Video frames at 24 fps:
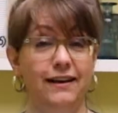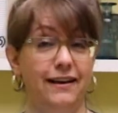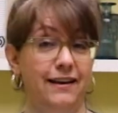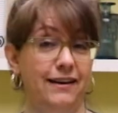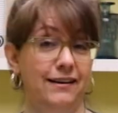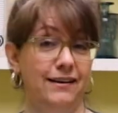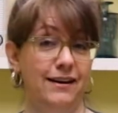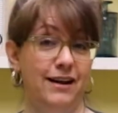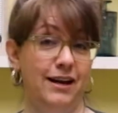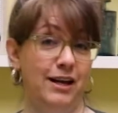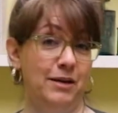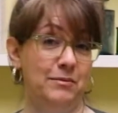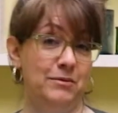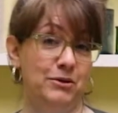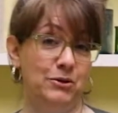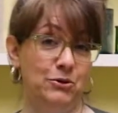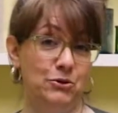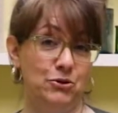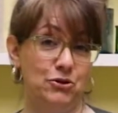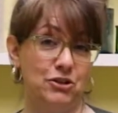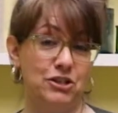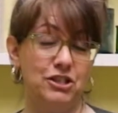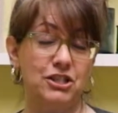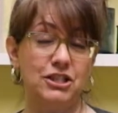and I'm a
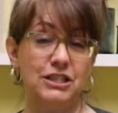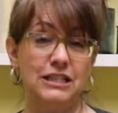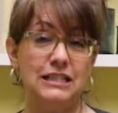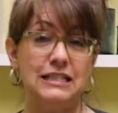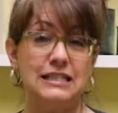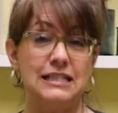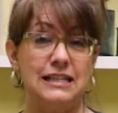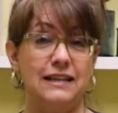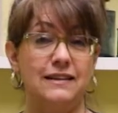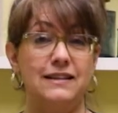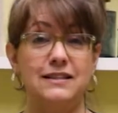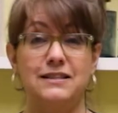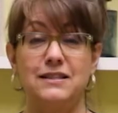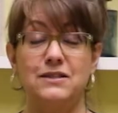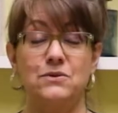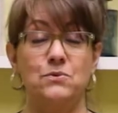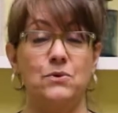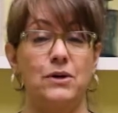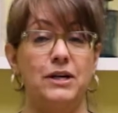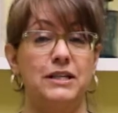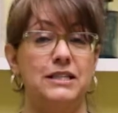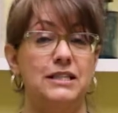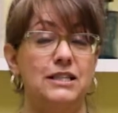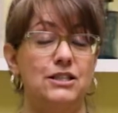nutritionist, and this is
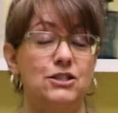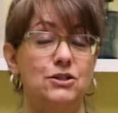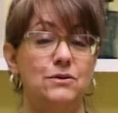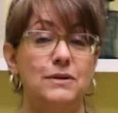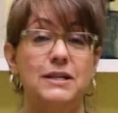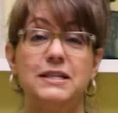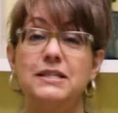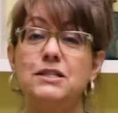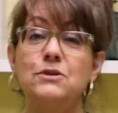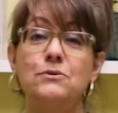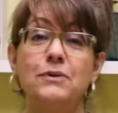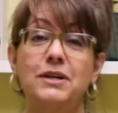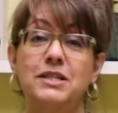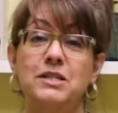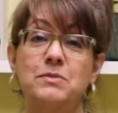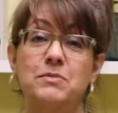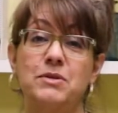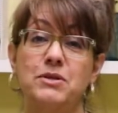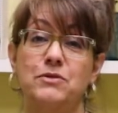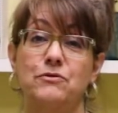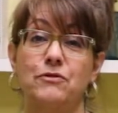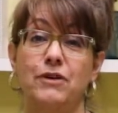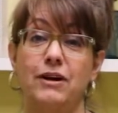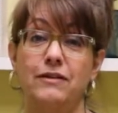where I teach you easy
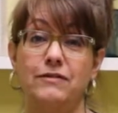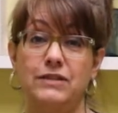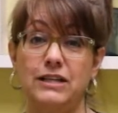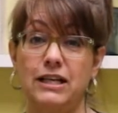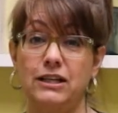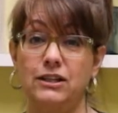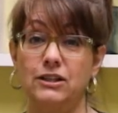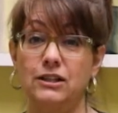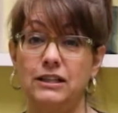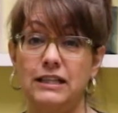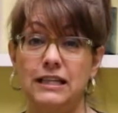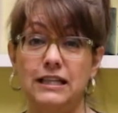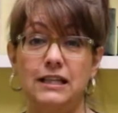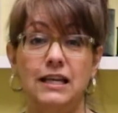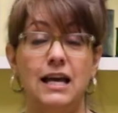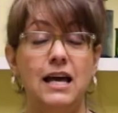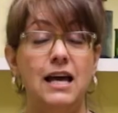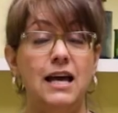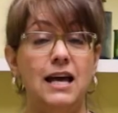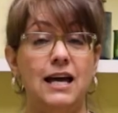recipes for everyday cooking.